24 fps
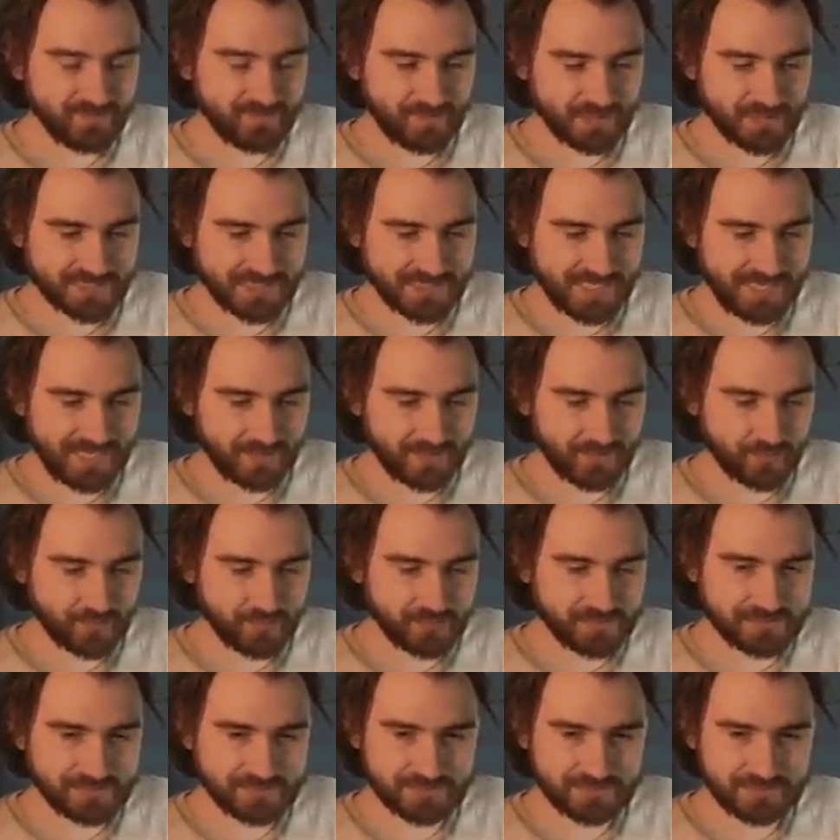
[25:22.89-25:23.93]
Fuzzy acro.
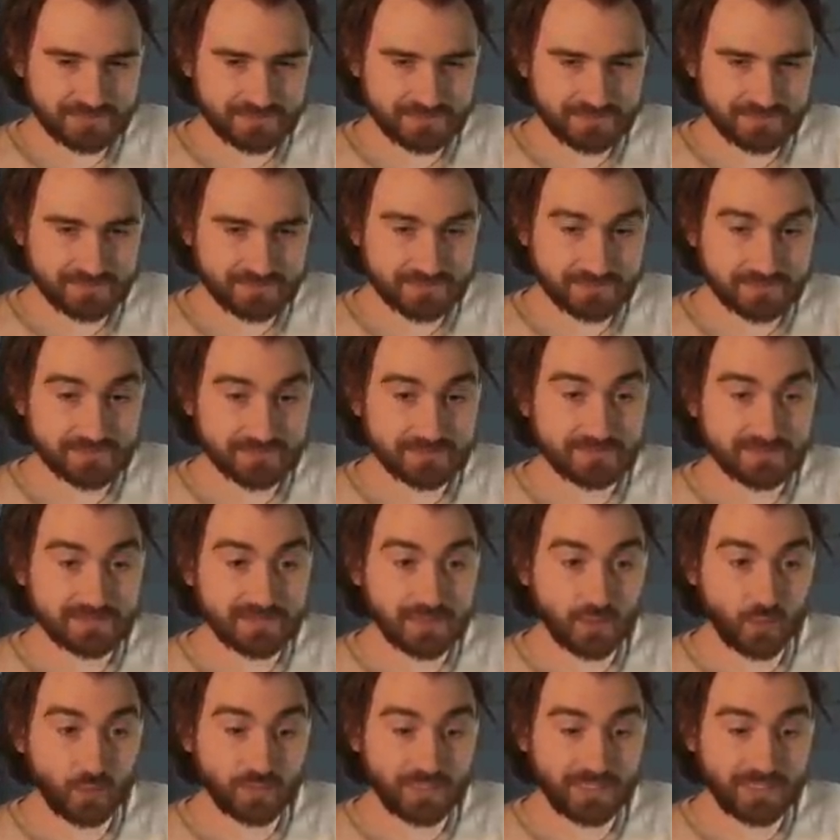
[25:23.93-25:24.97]

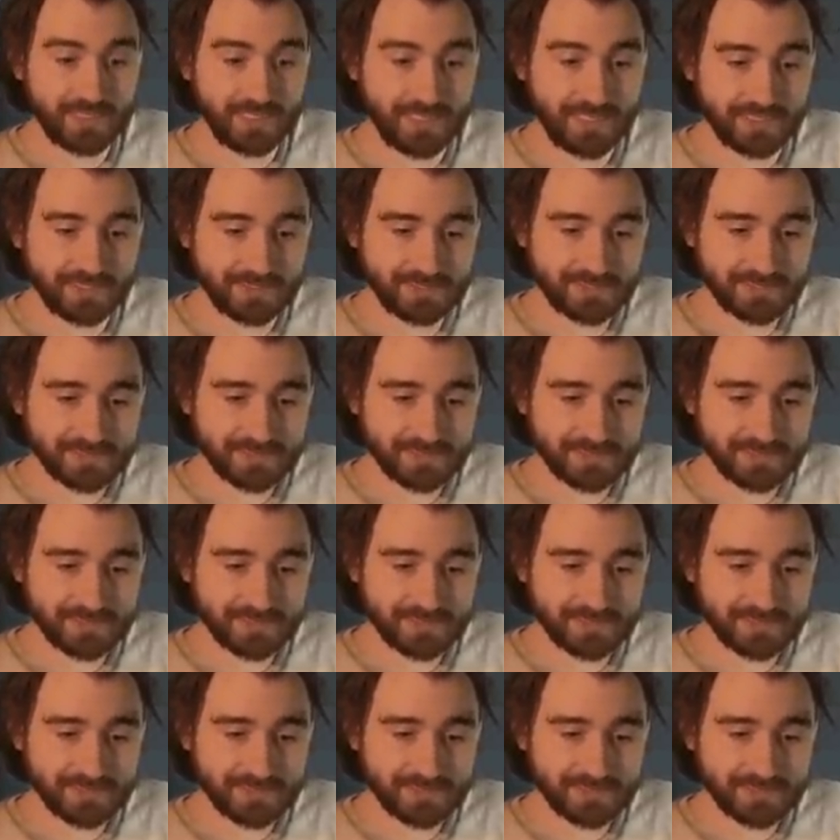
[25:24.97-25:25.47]
Oh, an egg.